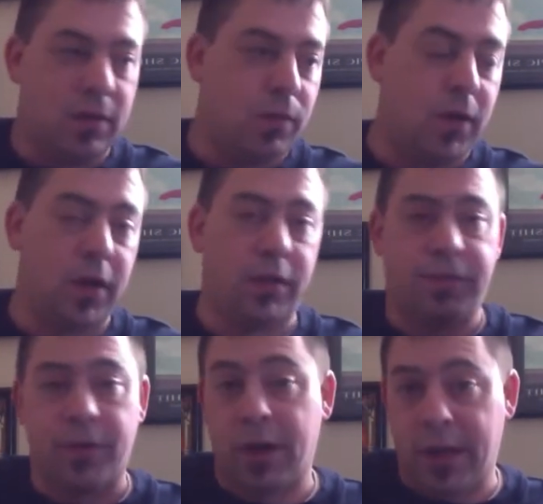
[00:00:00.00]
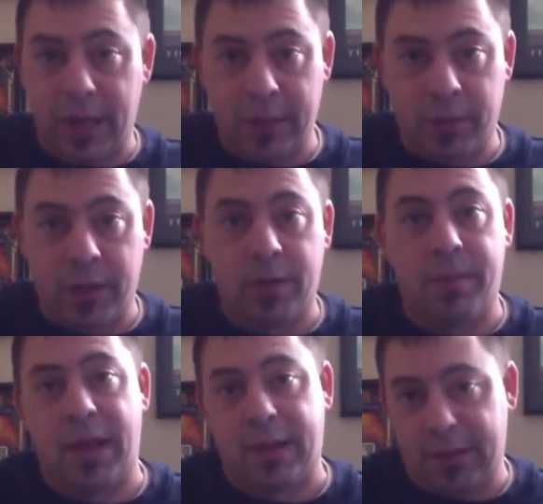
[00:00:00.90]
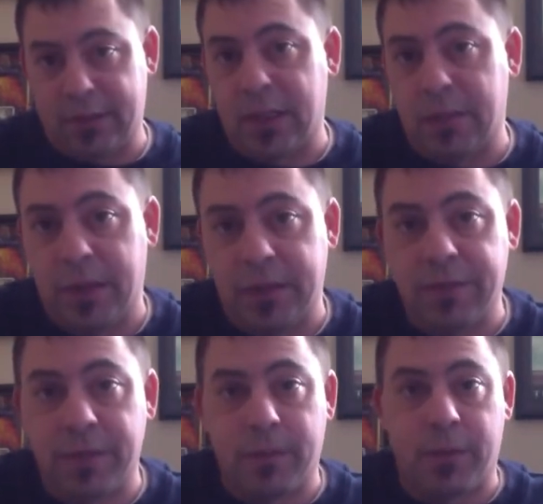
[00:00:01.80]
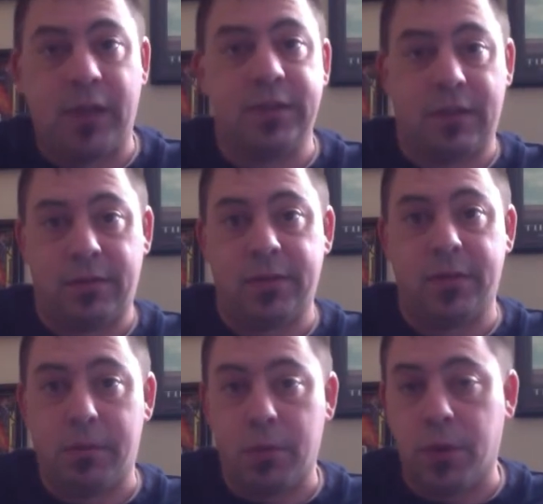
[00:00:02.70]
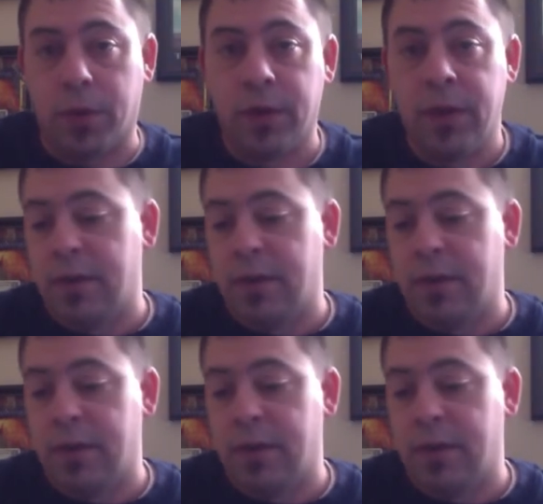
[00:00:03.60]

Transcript: one on the front and one on the back, that's going to be a different price, obviously more.